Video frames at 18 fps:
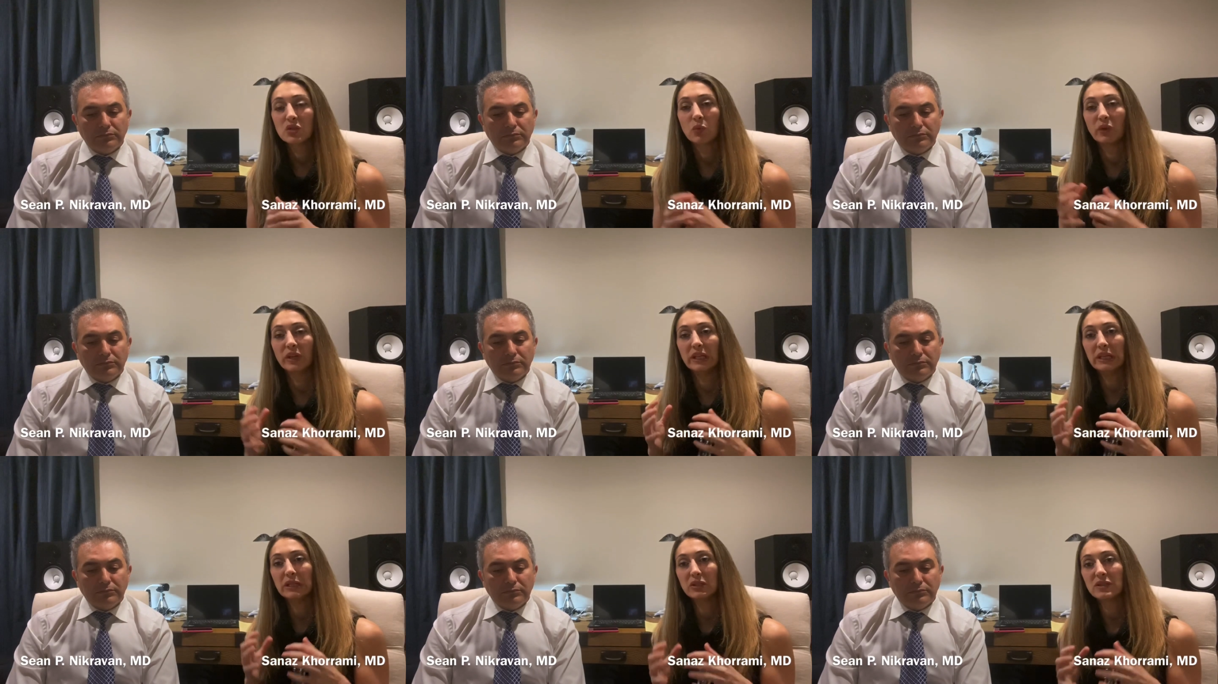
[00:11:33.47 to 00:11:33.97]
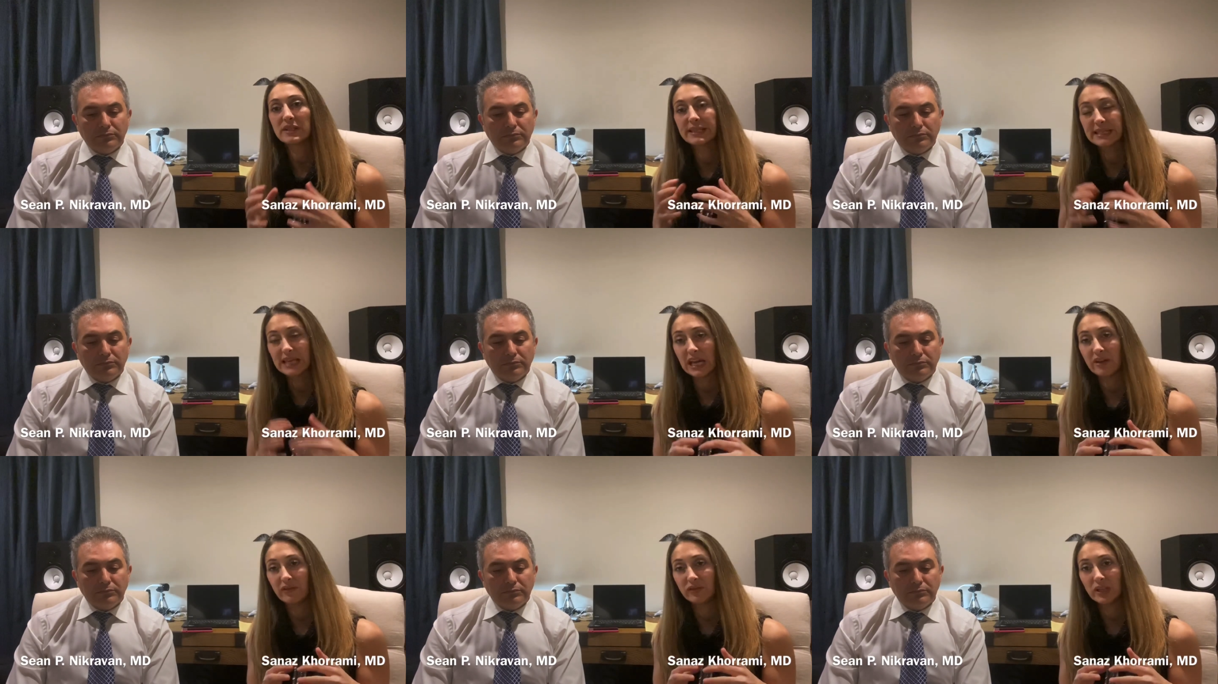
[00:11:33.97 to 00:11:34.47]
Speaker 1: we need to
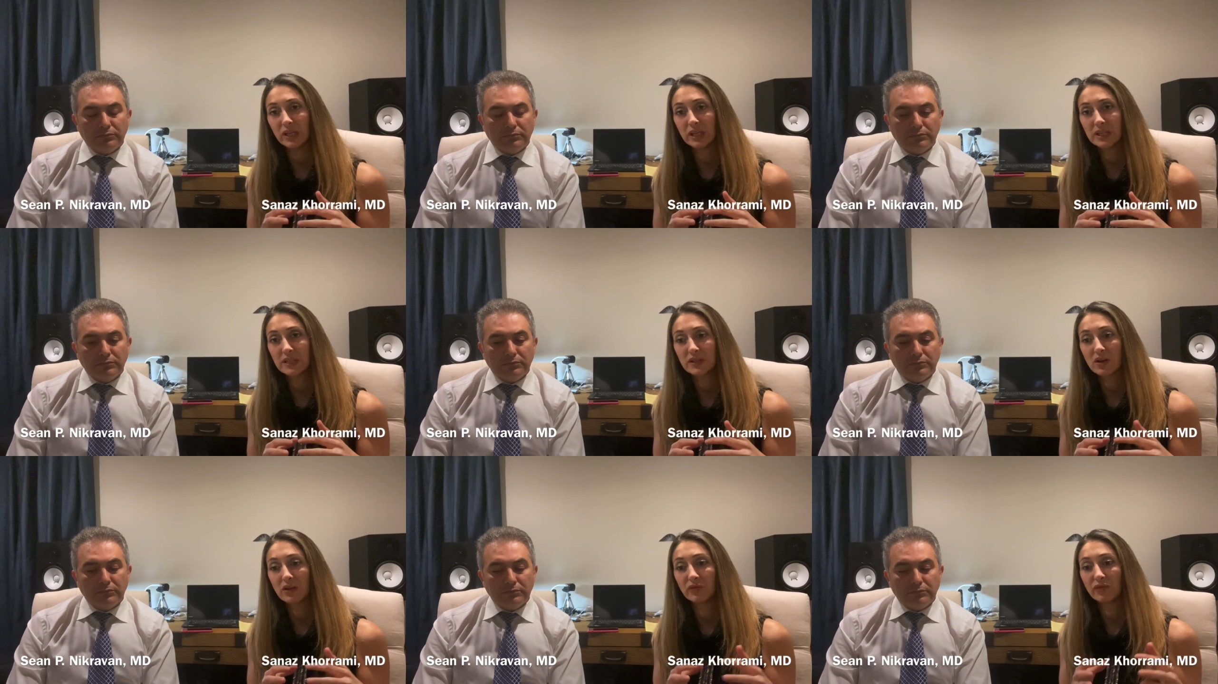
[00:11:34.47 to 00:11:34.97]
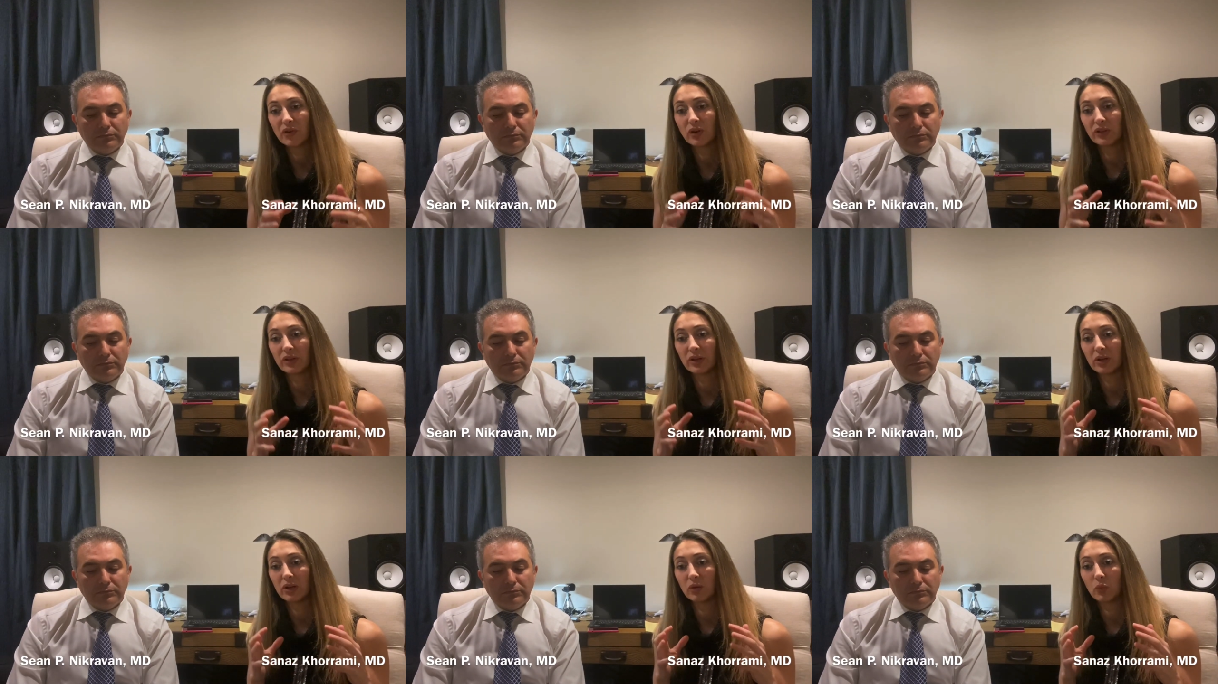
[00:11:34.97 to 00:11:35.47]
save these for
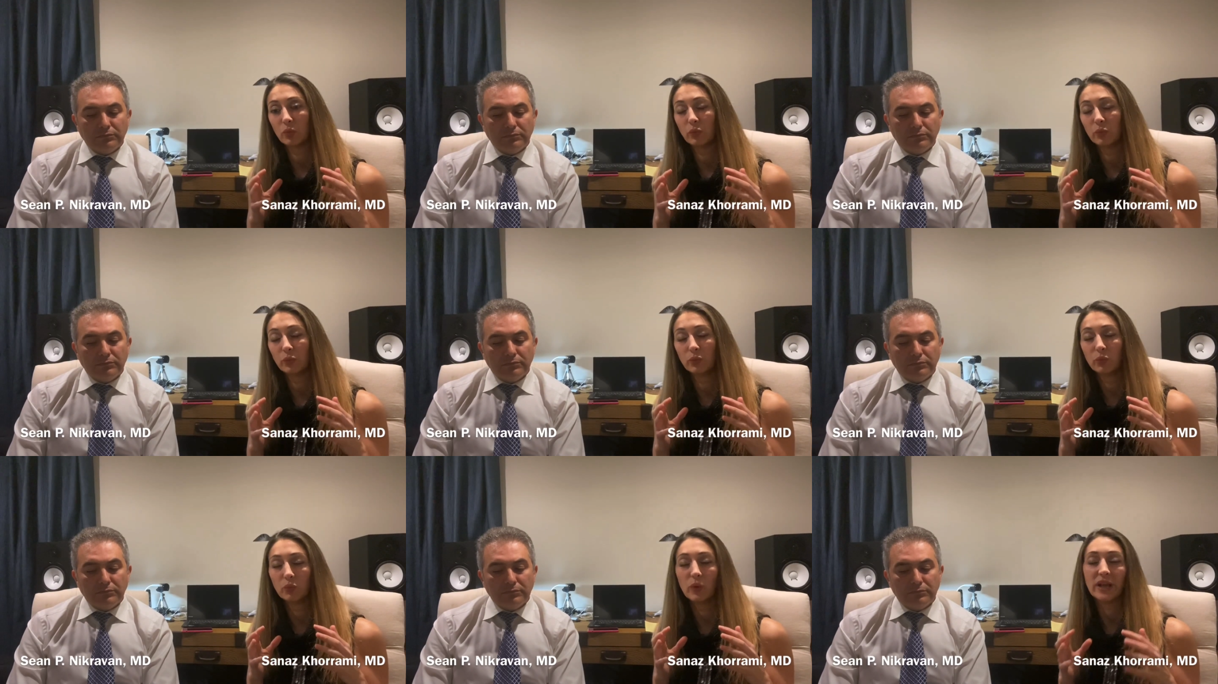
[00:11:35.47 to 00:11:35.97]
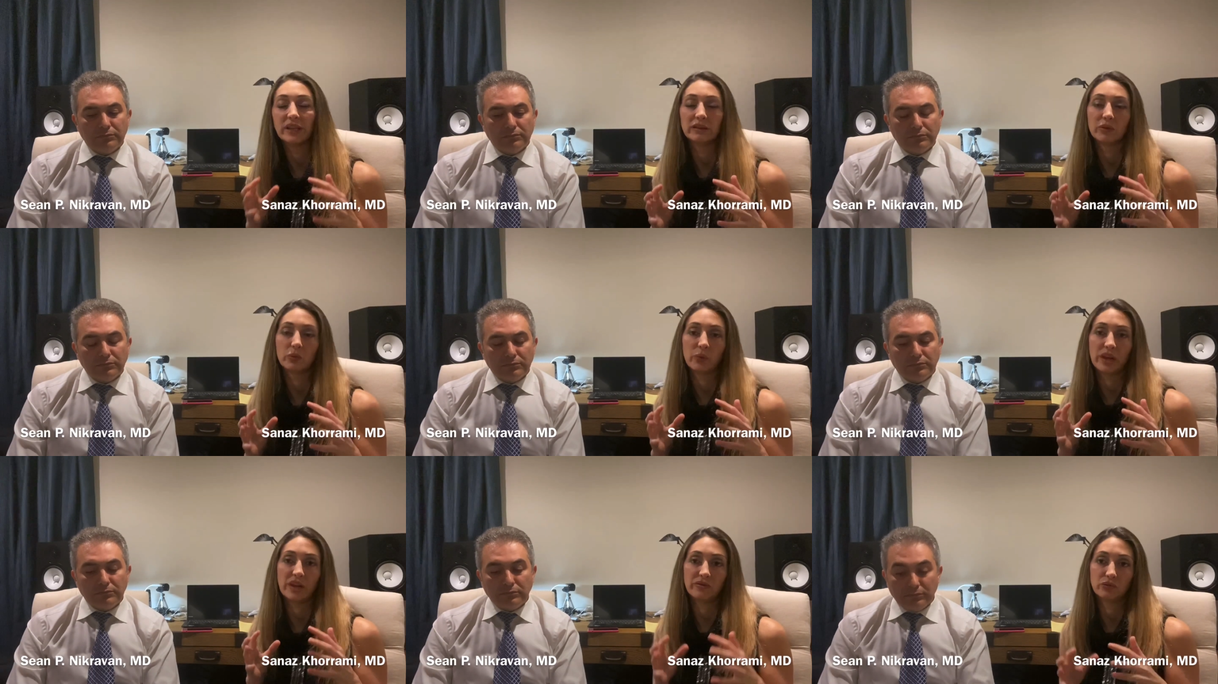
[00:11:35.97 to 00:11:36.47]
the when the
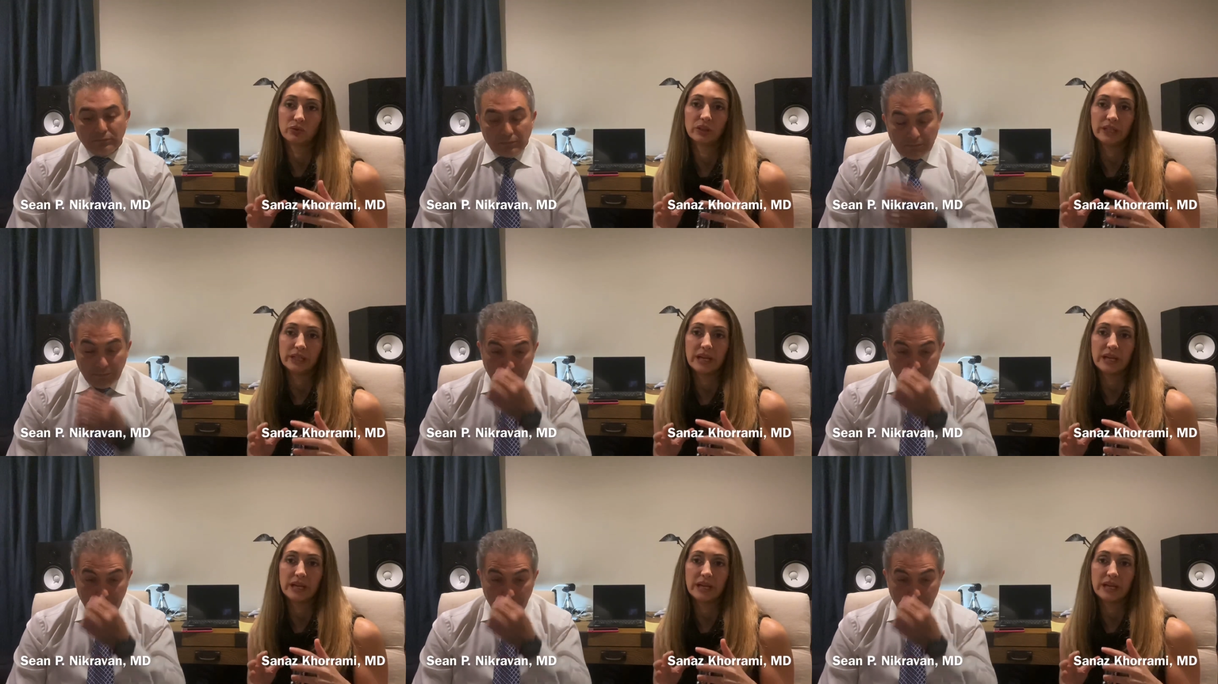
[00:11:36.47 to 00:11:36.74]
wave really